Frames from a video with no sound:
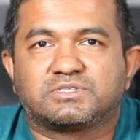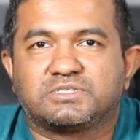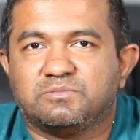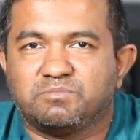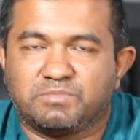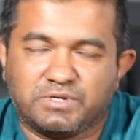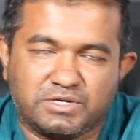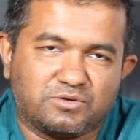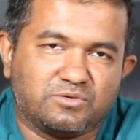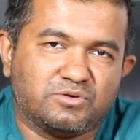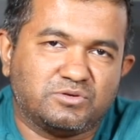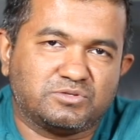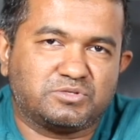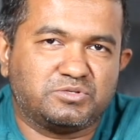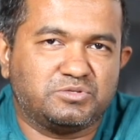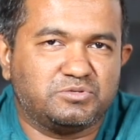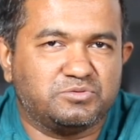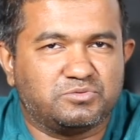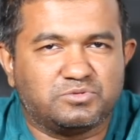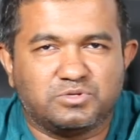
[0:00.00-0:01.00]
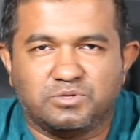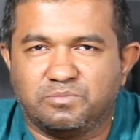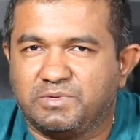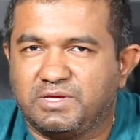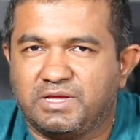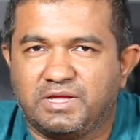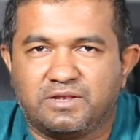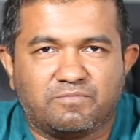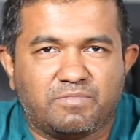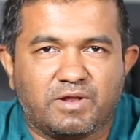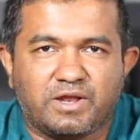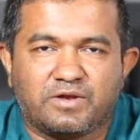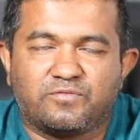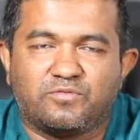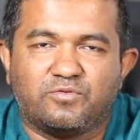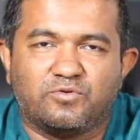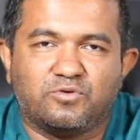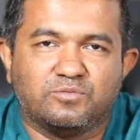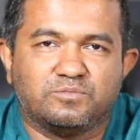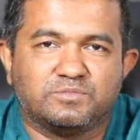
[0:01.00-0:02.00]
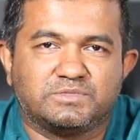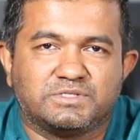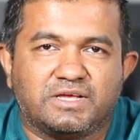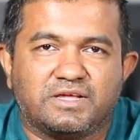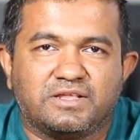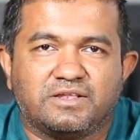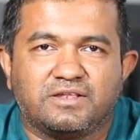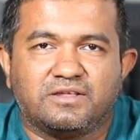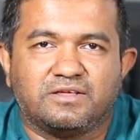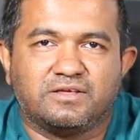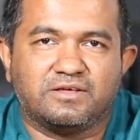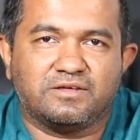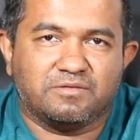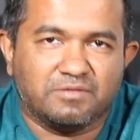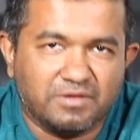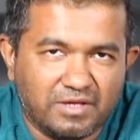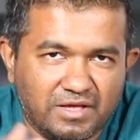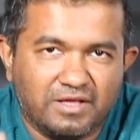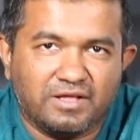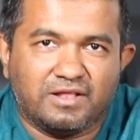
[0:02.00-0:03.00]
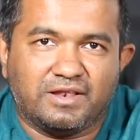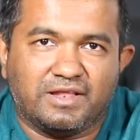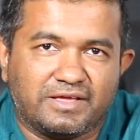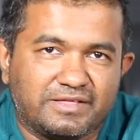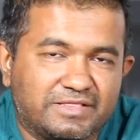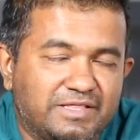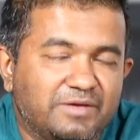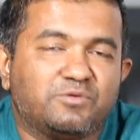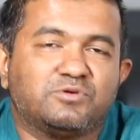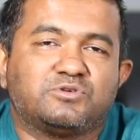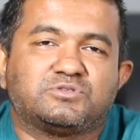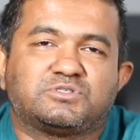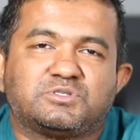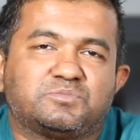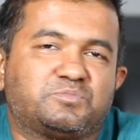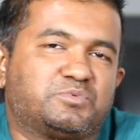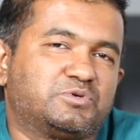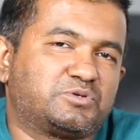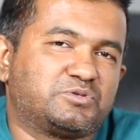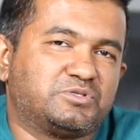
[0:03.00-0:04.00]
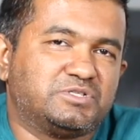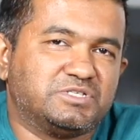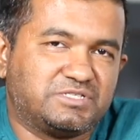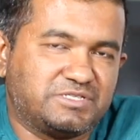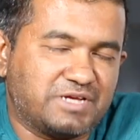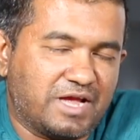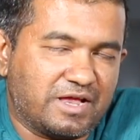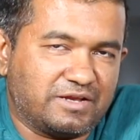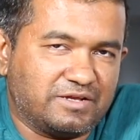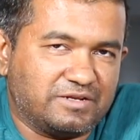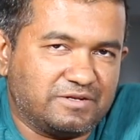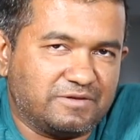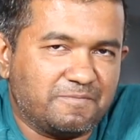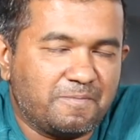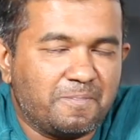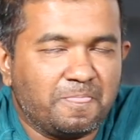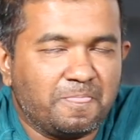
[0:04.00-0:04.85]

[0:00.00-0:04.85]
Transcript: complete course to Udemy and platforms, and like they want to support this channel.